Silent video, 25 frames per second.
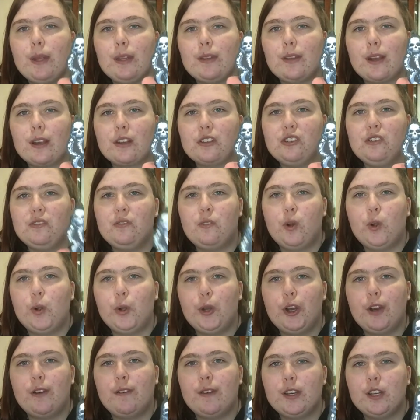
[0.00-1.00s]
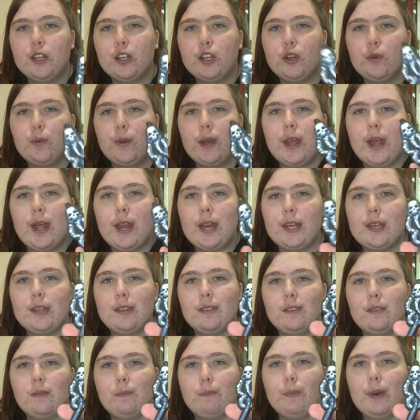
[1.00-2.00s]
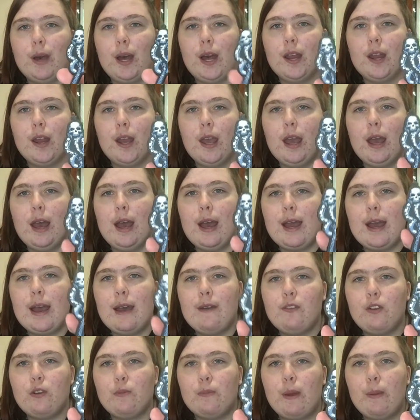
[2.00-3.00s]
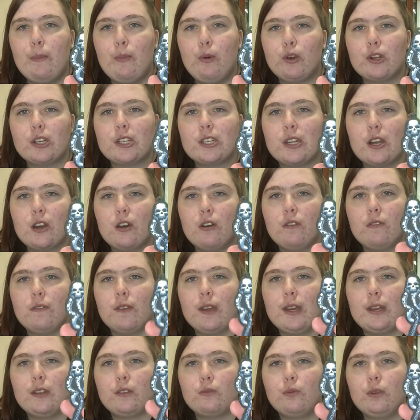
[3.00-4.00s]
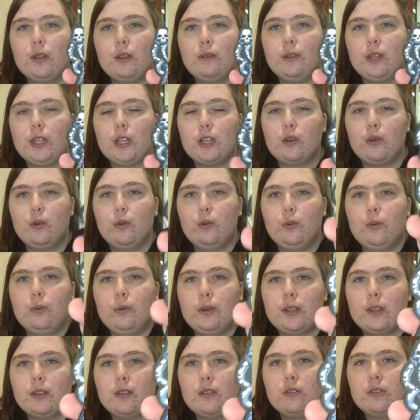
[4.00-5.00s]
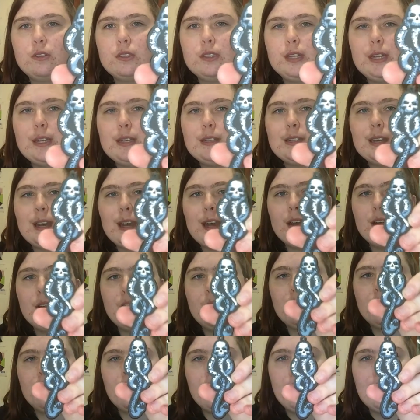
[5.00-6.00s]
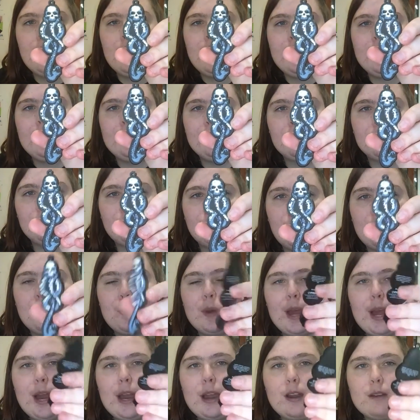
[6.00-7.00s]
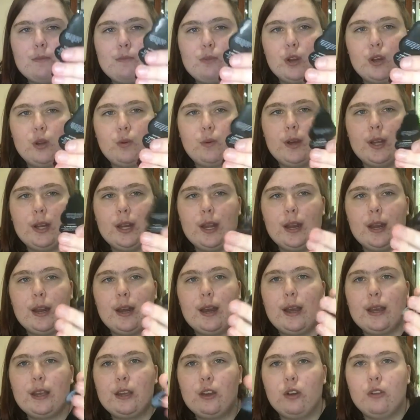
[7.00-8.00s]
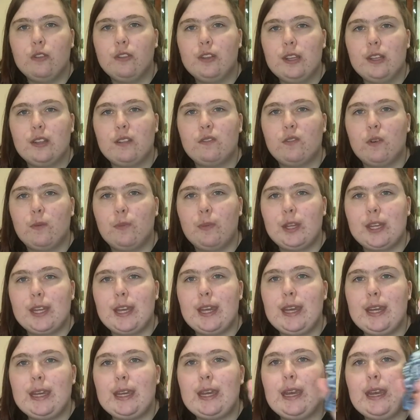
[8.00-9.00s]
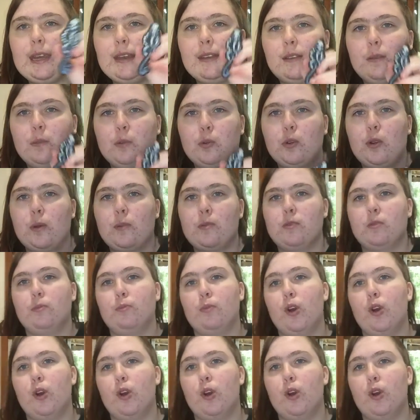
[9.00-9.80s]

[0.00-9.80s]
bit's actually fallen off, I don't know where that is, but I have it on my bookshelf and it's really, really cool. It's good detail and it's a proper Harry Potter one, and I got this from the Geek Gear subscription